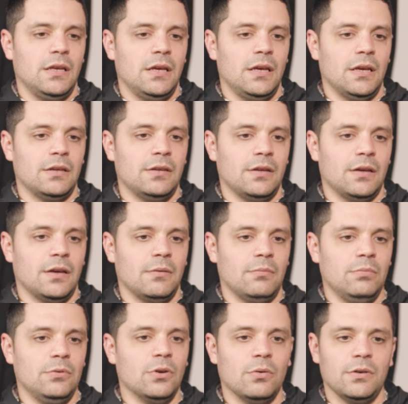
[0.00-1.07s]
And uh,
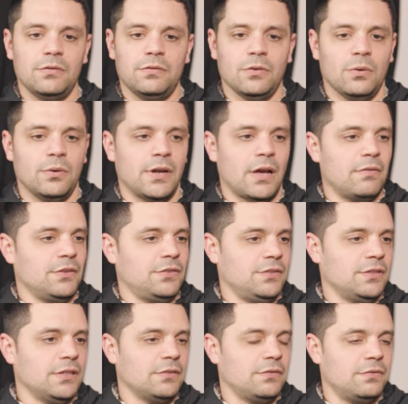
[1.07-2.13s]
going forward,
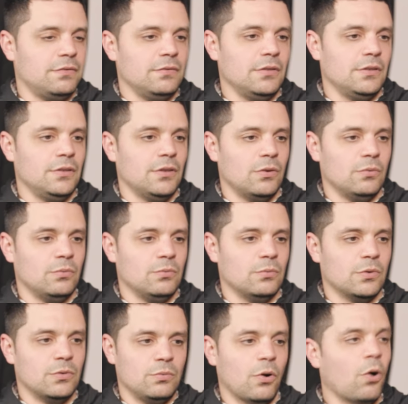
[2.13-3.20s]
obviously, if, you know,
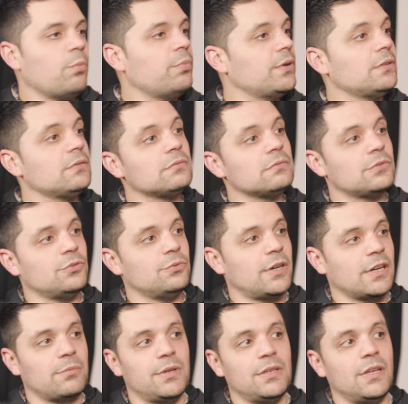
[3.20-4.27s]
we're open to
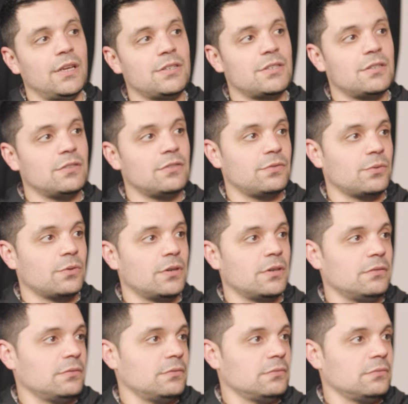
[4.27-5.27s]
recommendations for